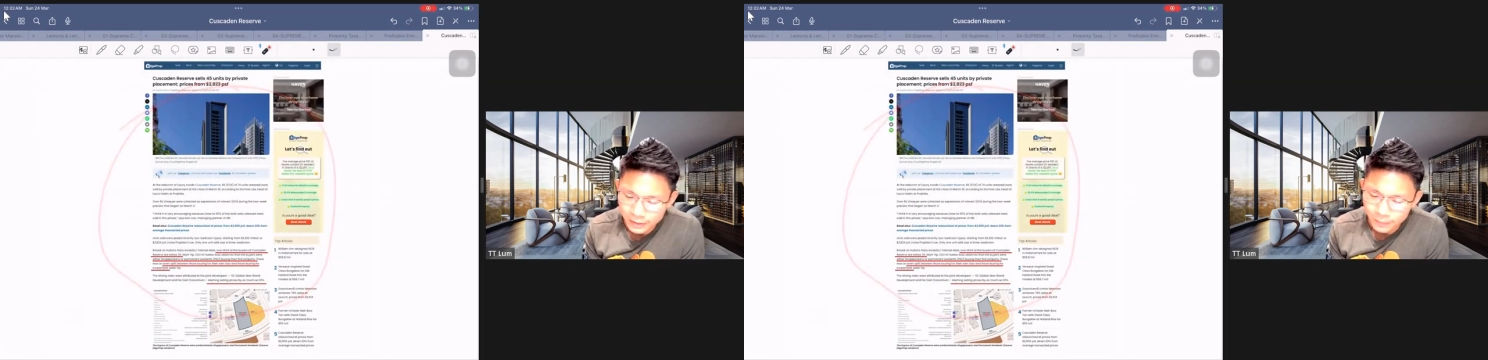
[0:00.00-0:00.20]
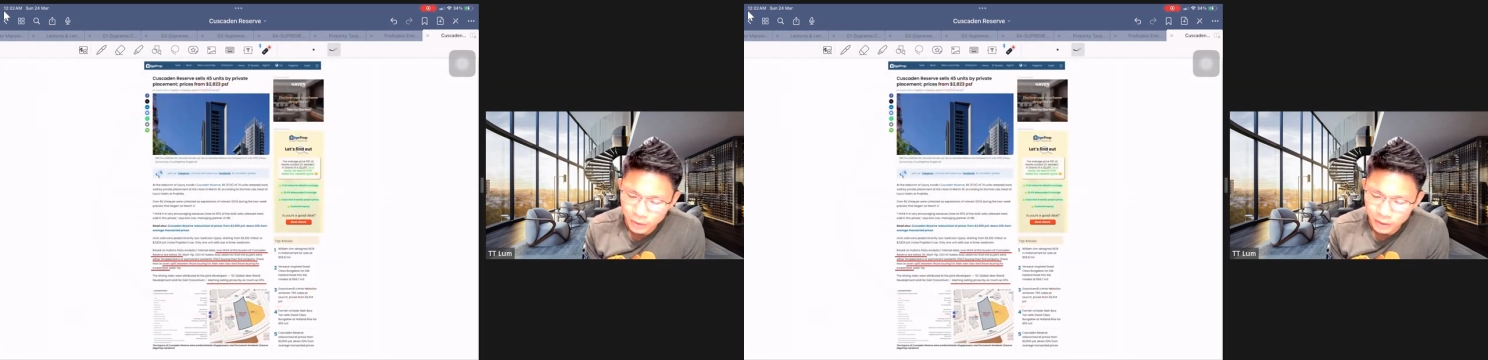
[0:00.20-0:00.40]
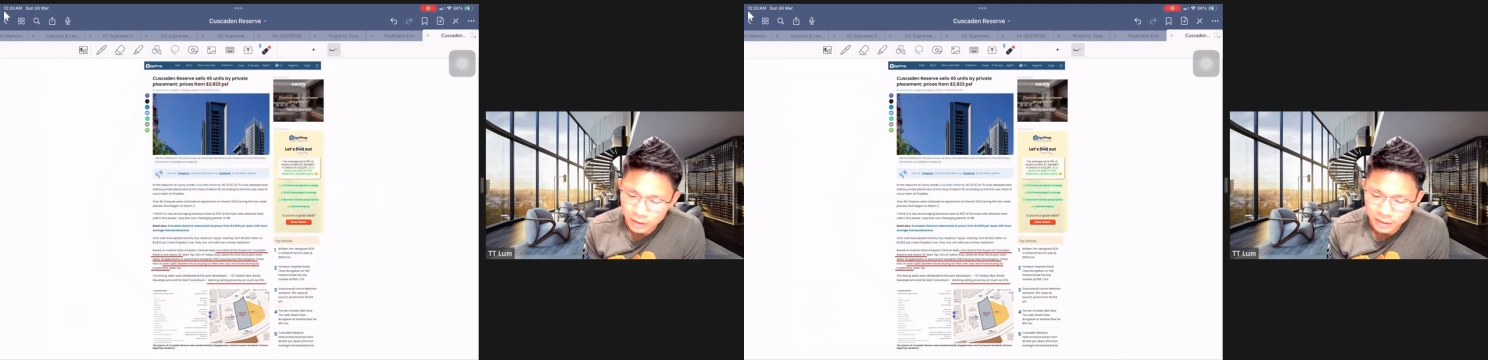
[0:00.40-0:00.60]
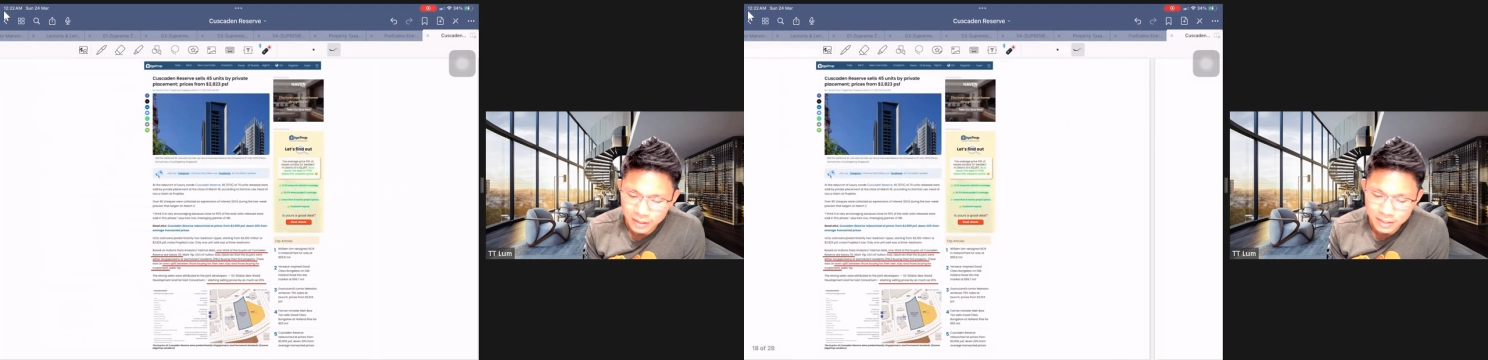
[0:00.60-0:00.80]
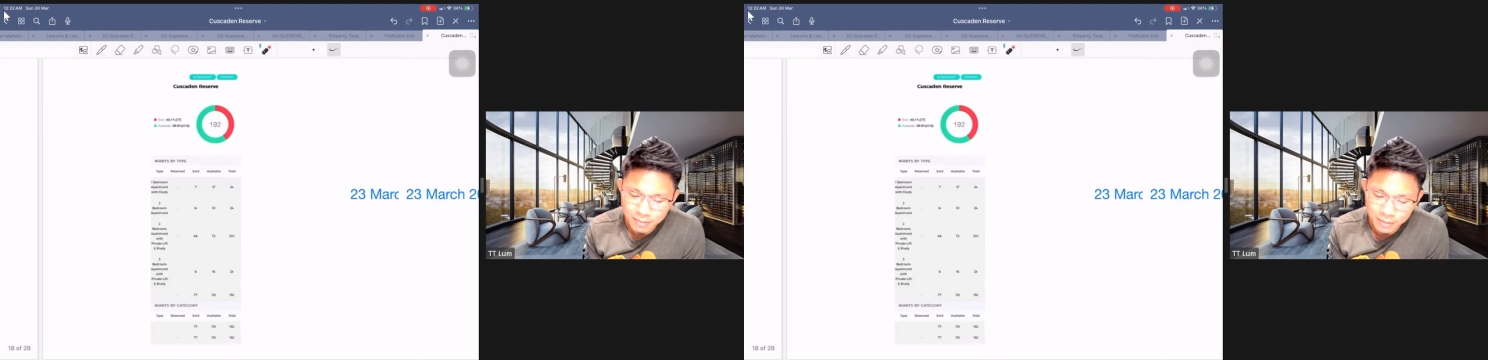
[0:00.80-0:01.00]
does it
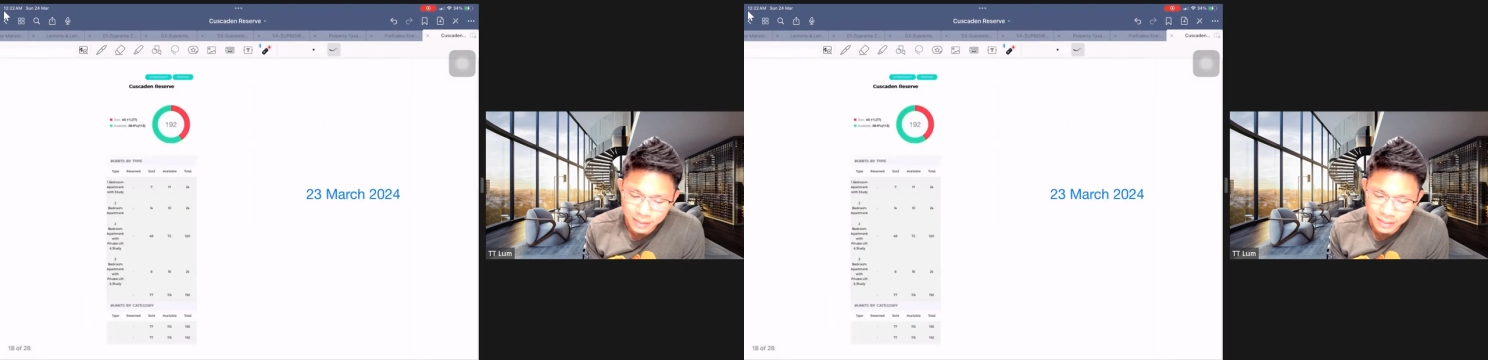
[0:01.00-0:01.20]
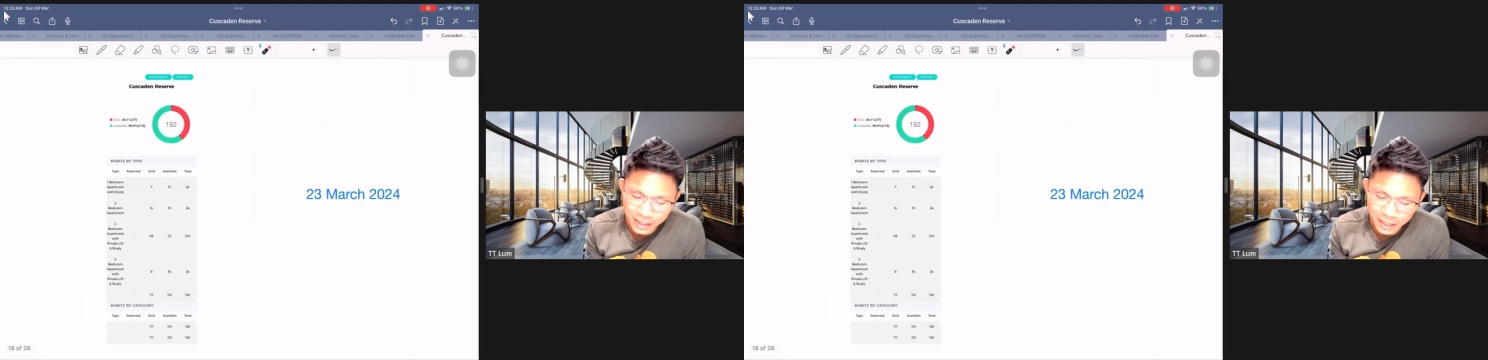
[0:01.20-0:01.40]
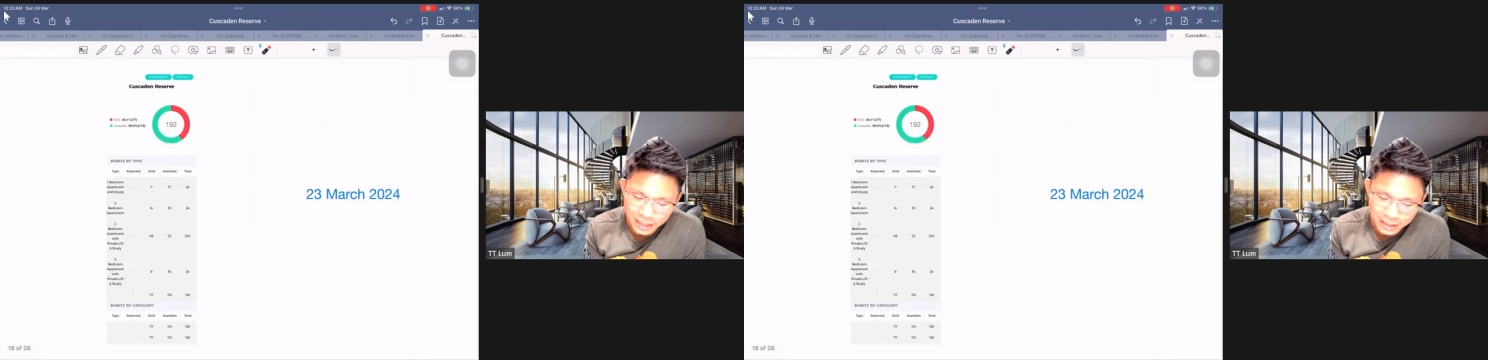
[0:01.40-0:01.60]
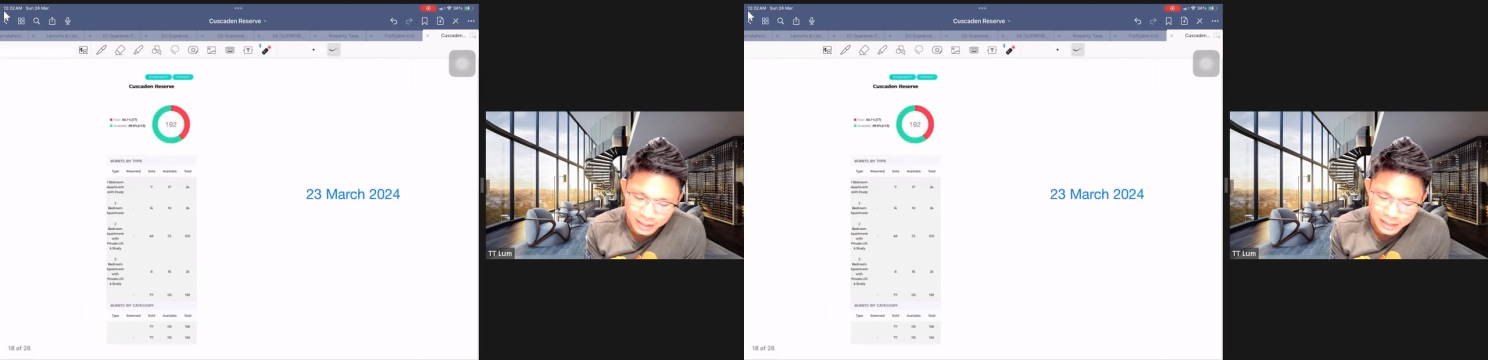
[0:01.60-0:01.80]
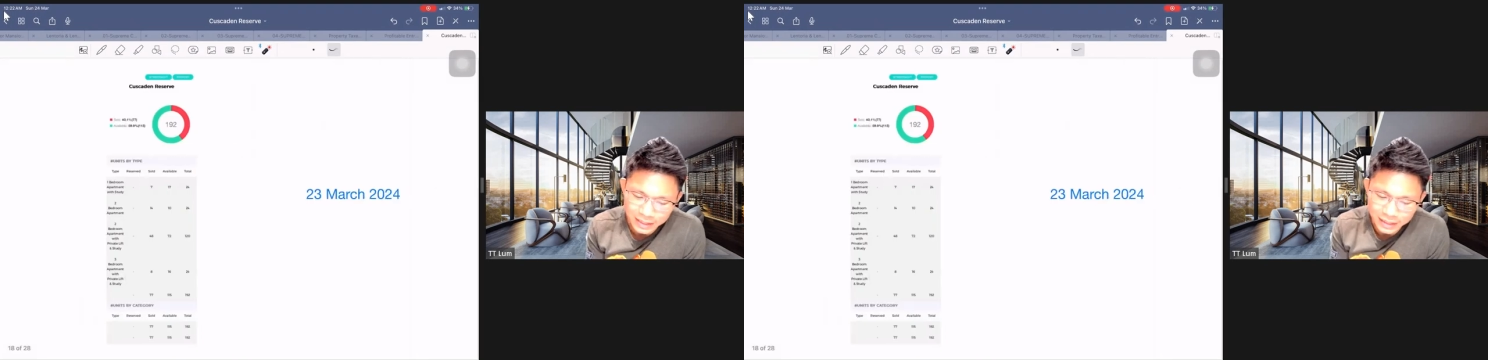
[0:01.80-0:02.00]
mean that
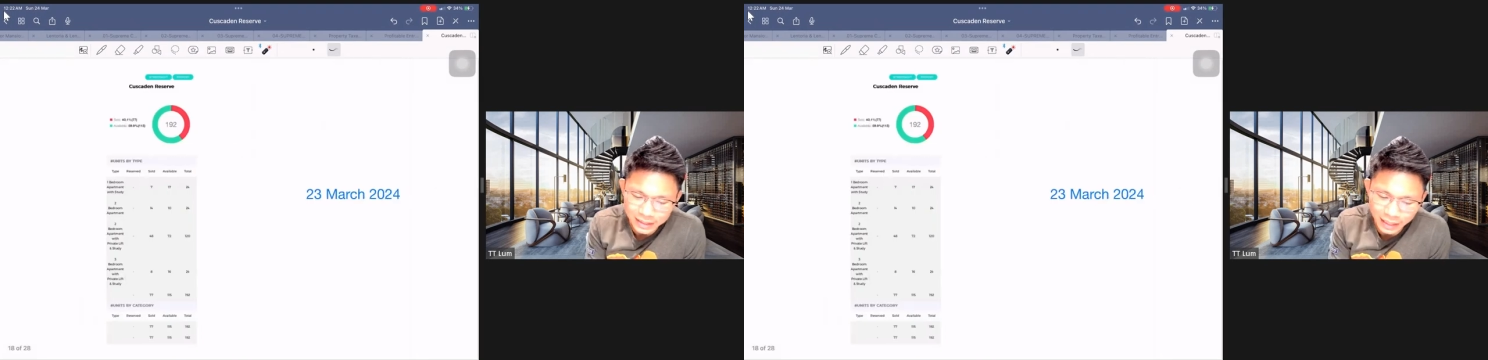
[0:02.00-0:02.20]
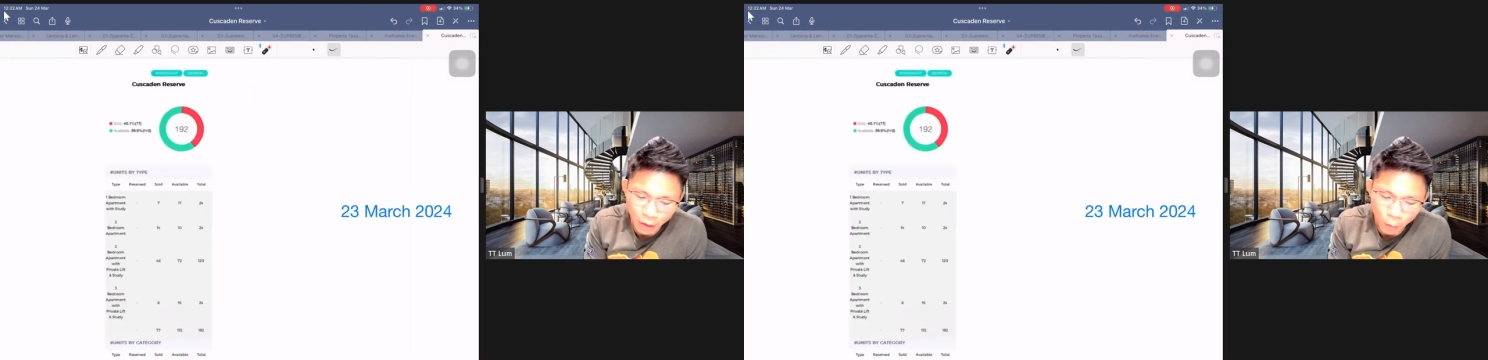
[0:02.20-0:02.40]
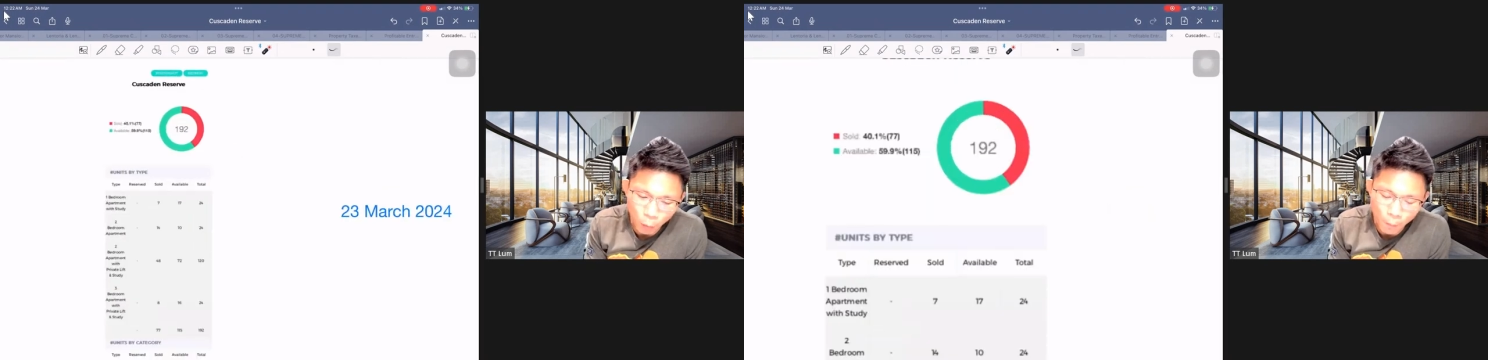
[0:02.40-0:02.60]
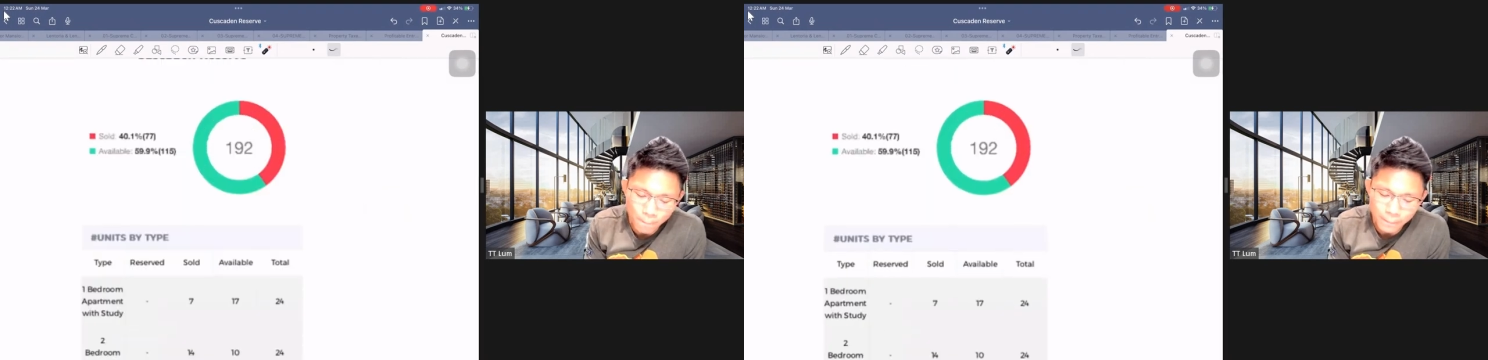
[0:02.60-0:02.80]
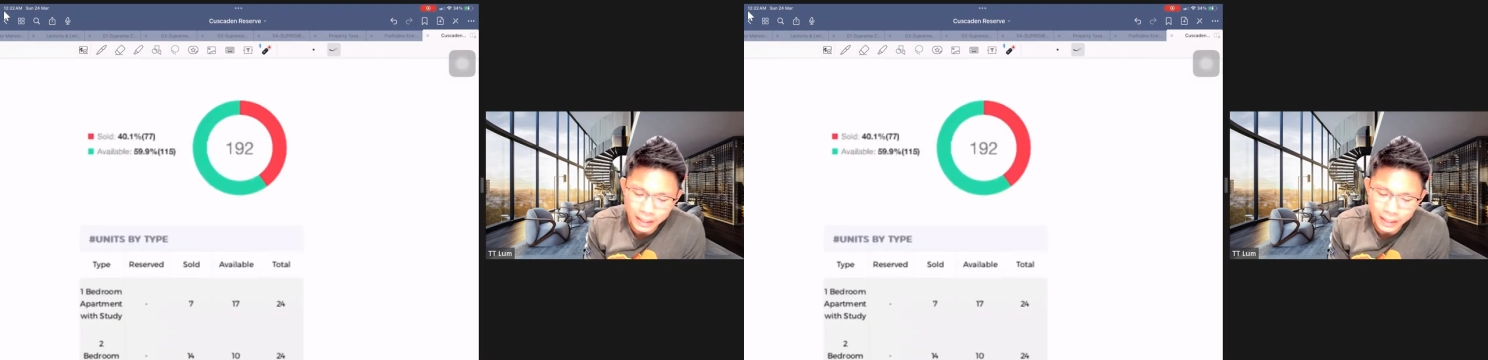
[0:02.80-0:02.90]
there won't be